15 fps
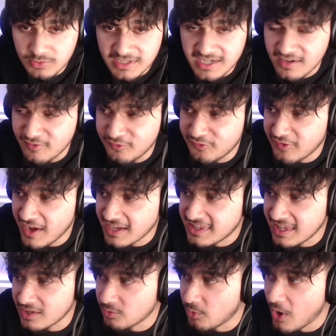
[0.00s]
it didn't
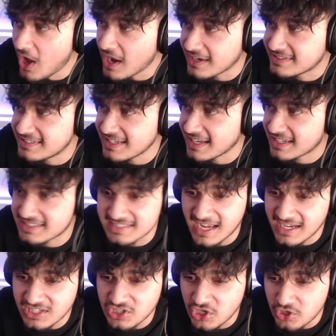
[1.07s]
fucking work, did it? Because
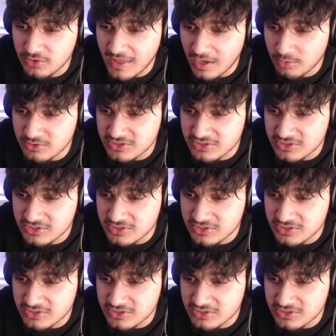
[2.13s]
I knew that was